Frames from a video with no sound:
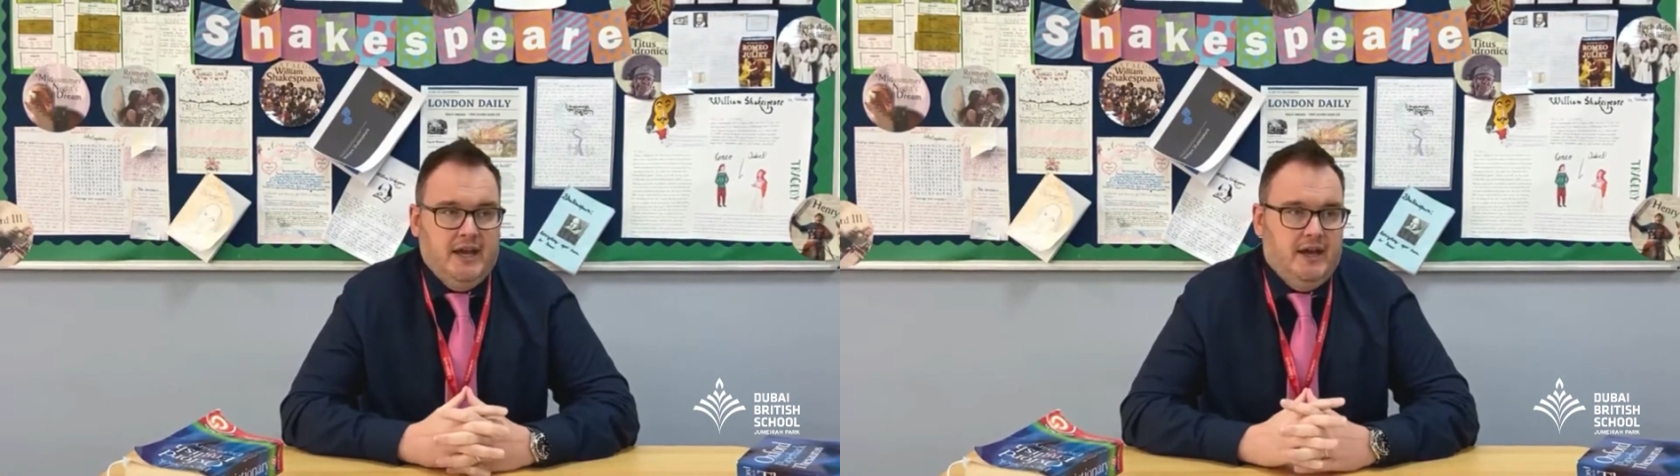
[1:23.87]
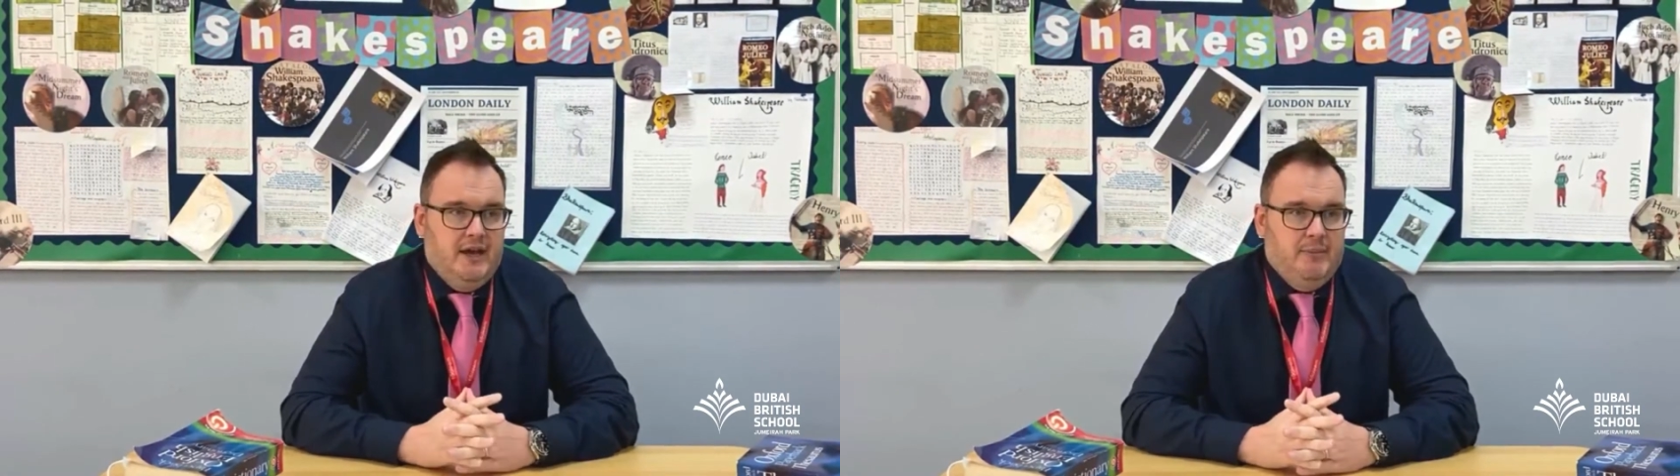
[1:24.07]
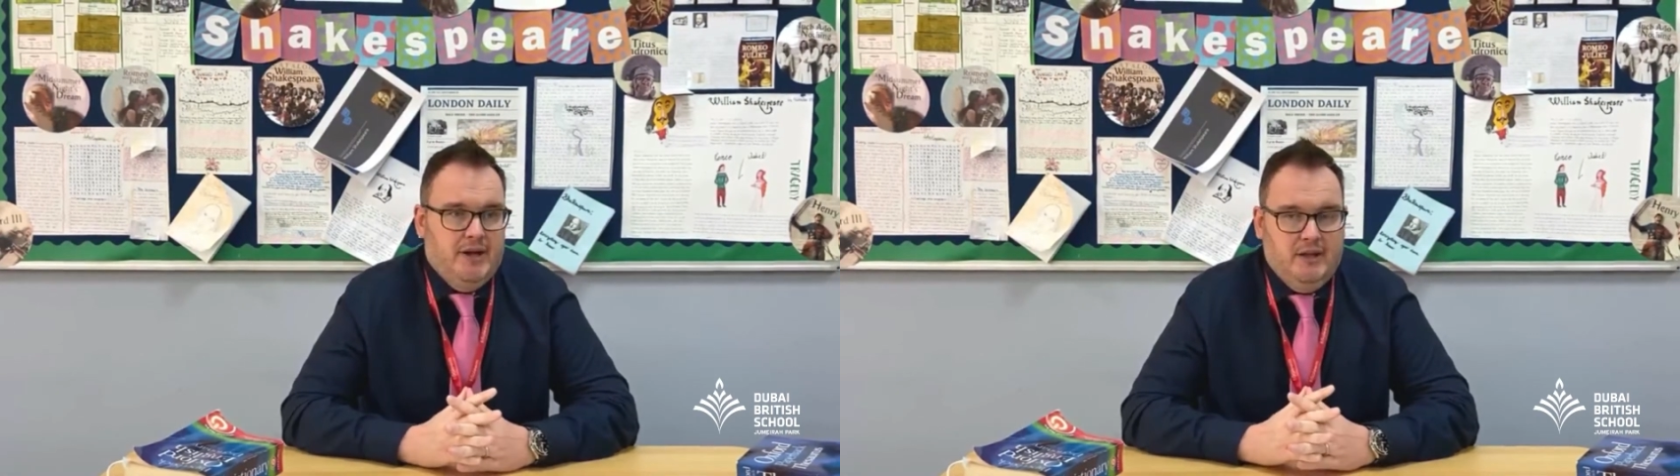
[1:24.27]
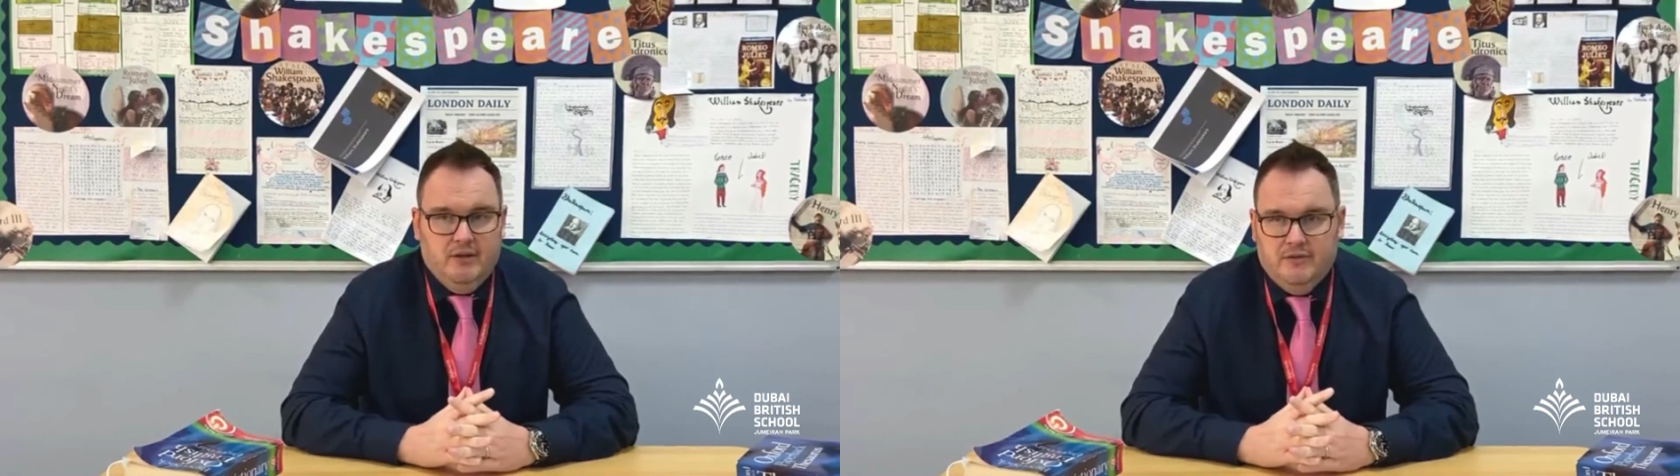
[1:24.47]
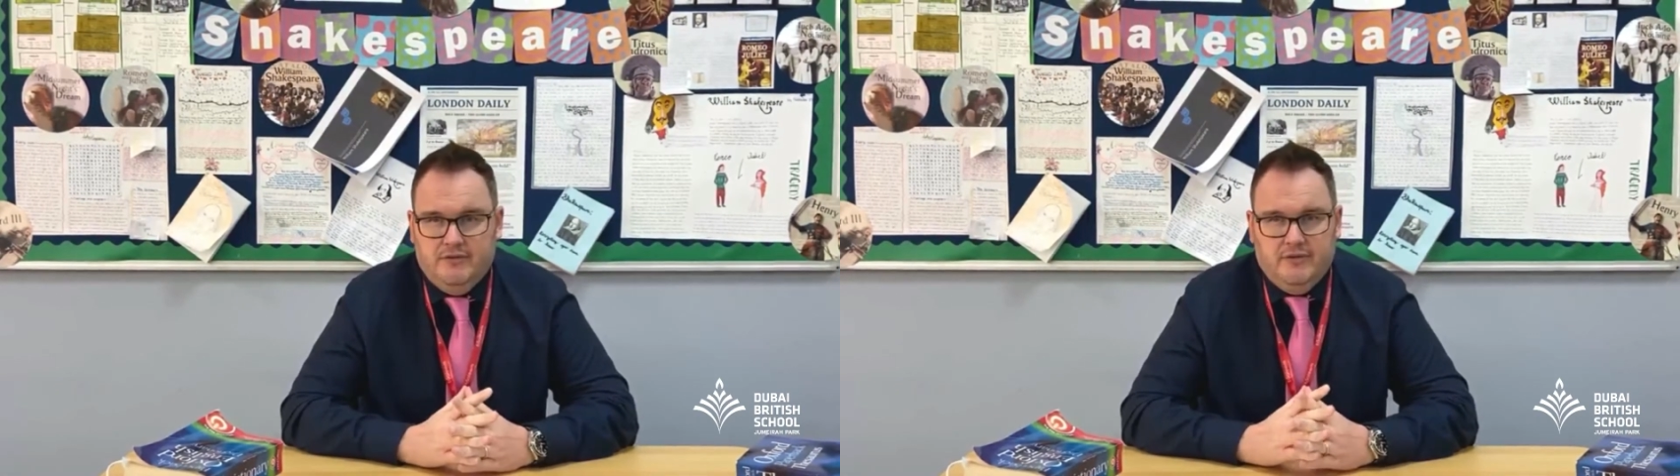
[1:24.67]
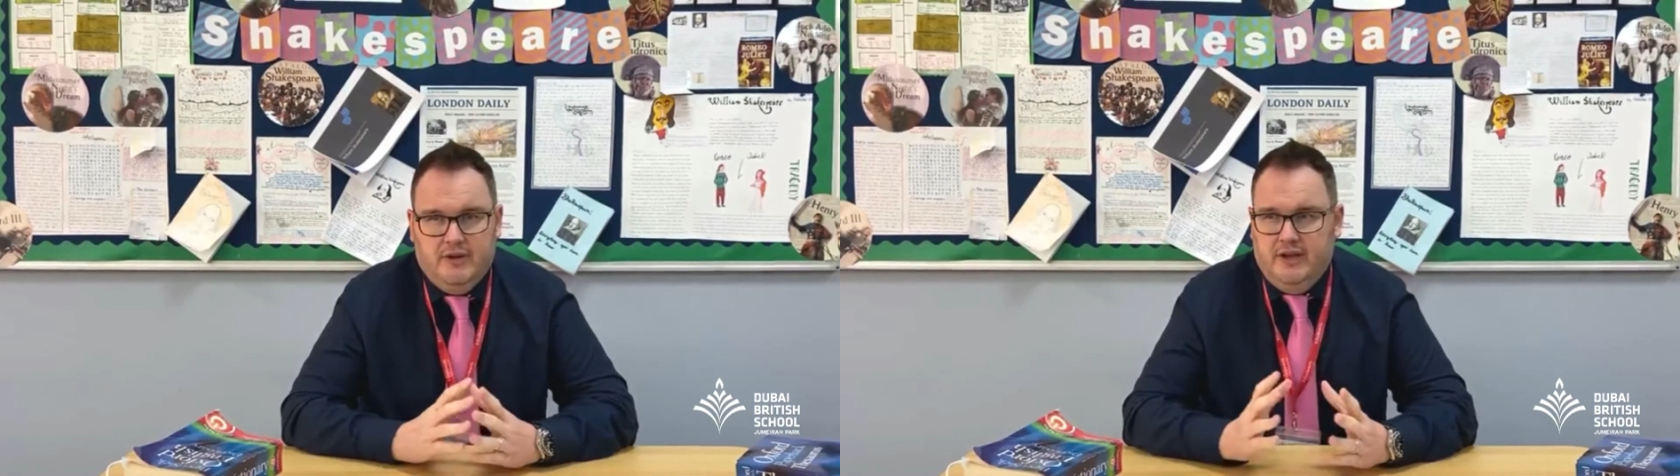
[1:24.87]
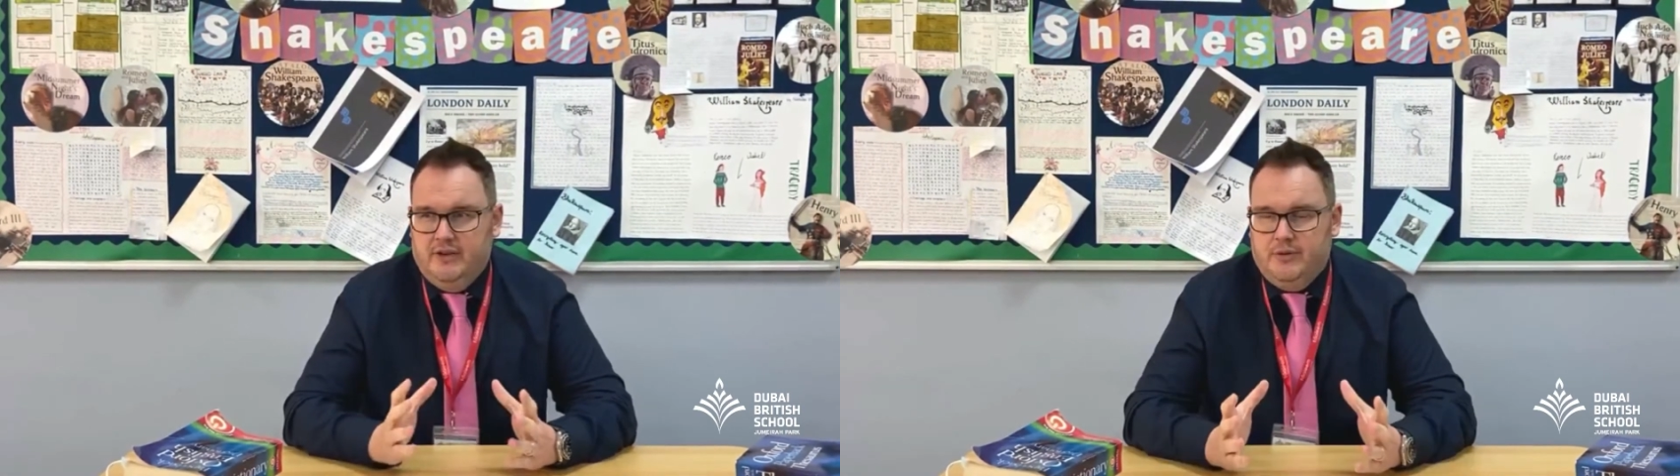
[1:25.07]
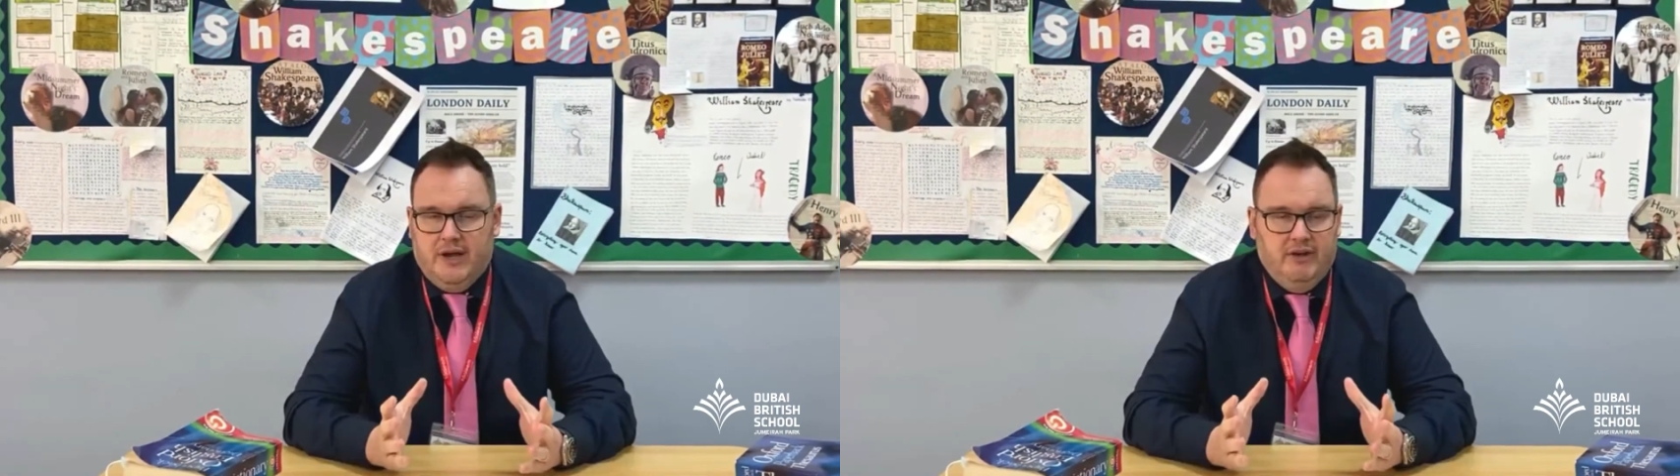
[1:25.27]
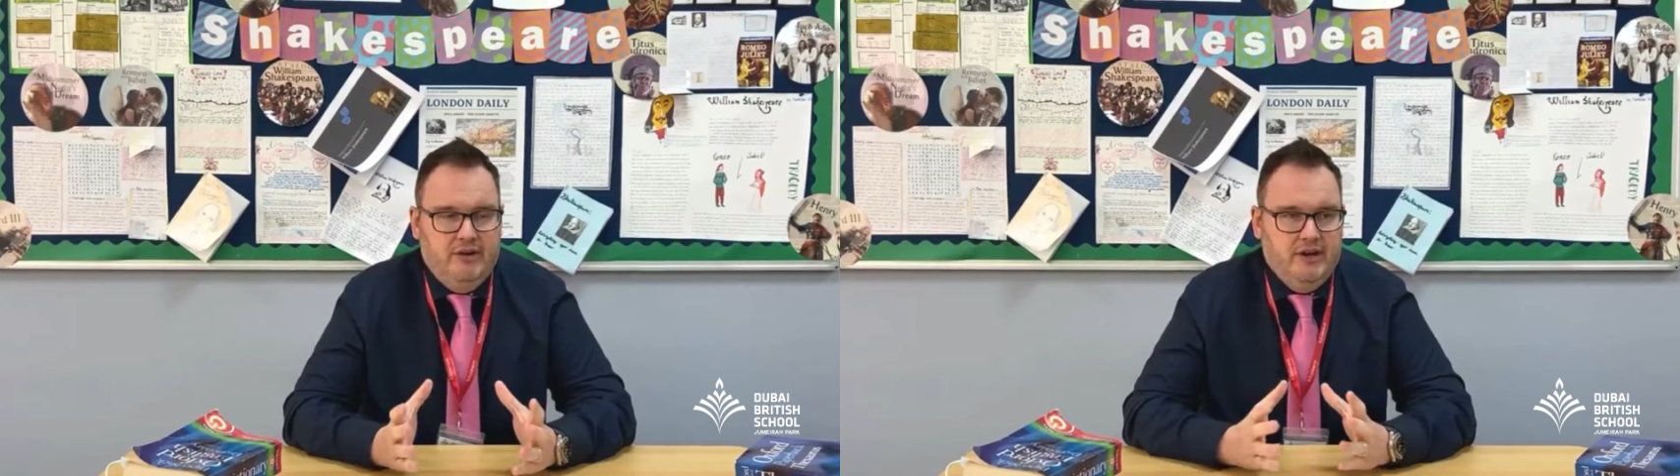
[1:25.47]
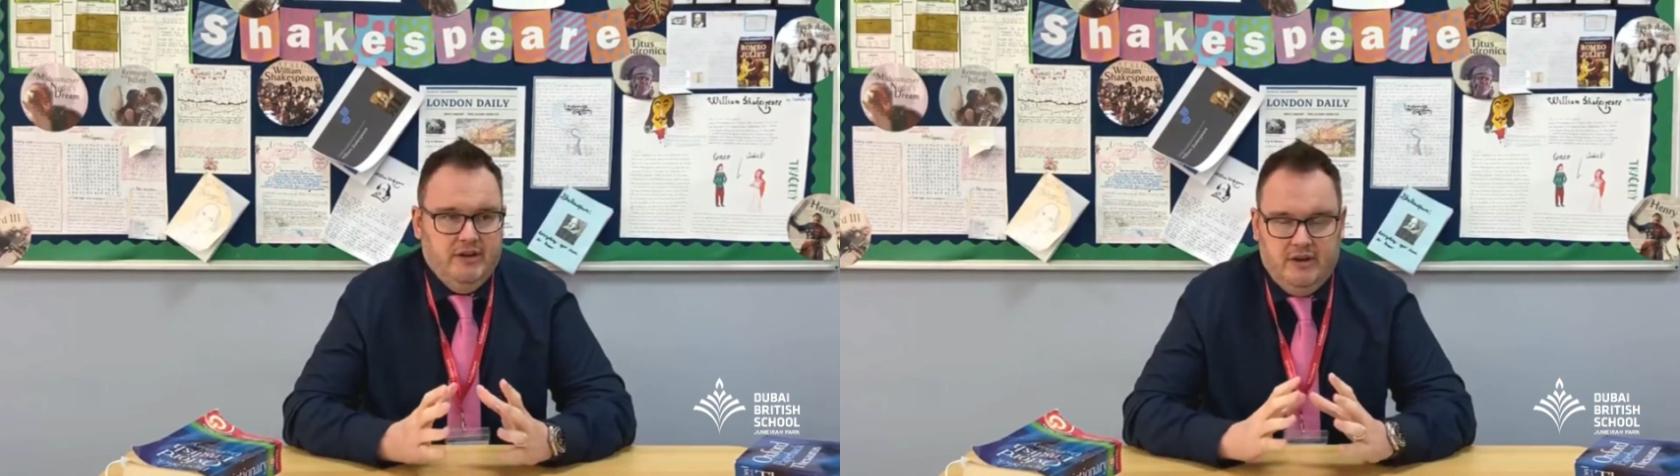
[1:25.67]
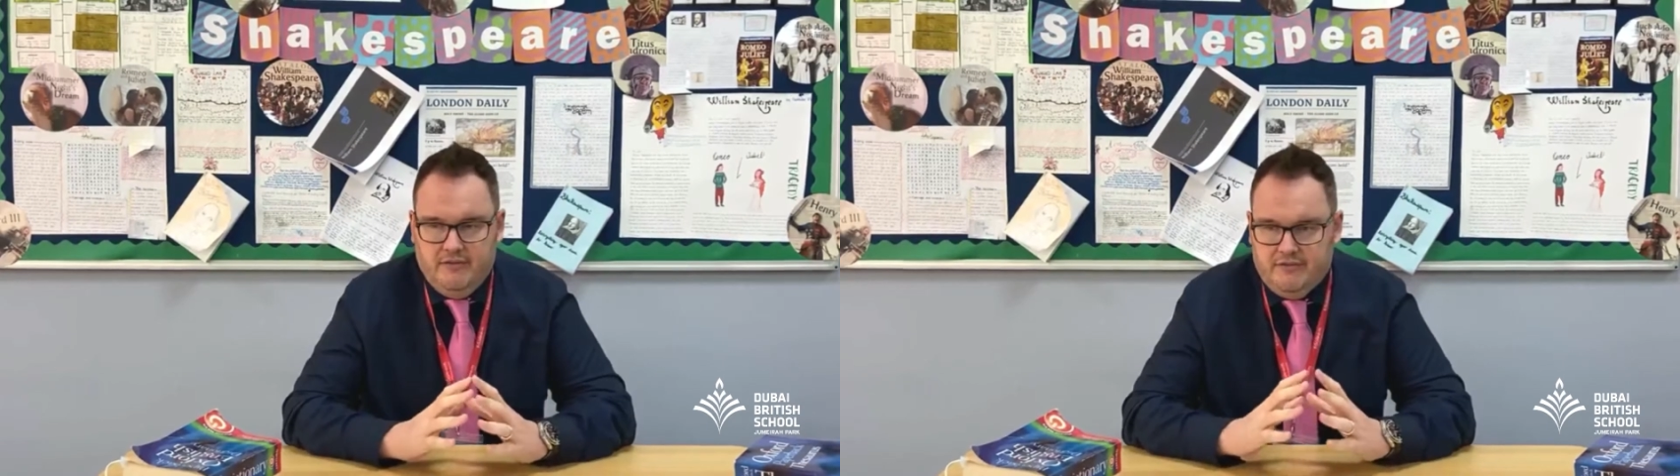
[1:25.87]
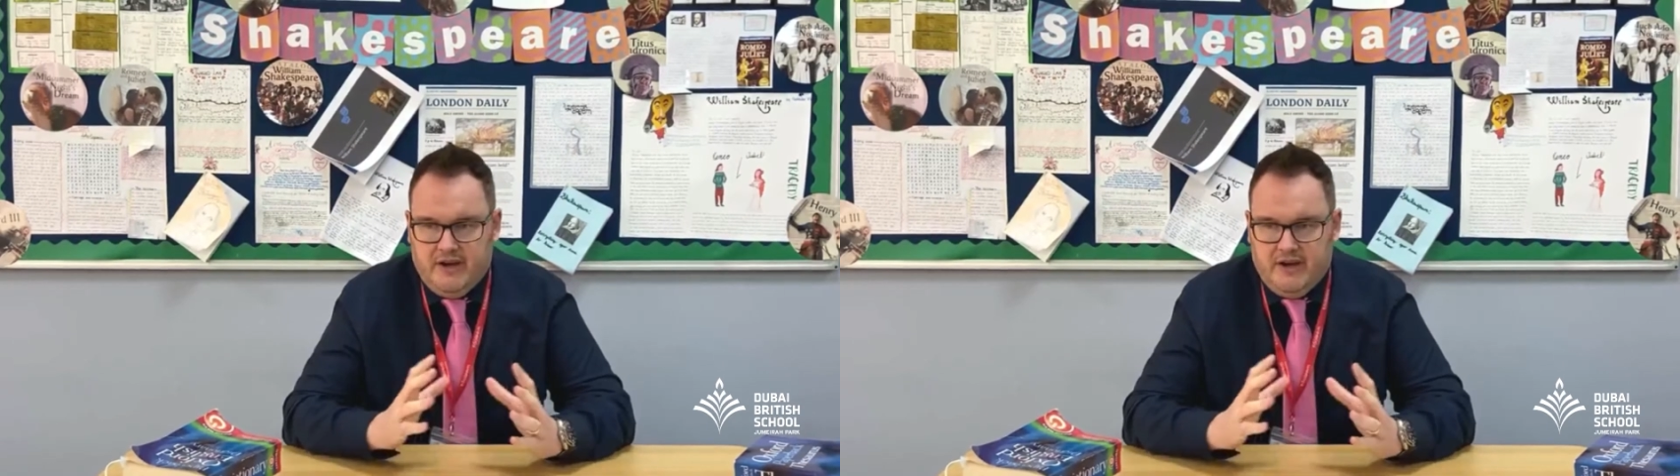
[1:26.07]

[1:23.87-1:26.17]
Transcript: I love inquiring and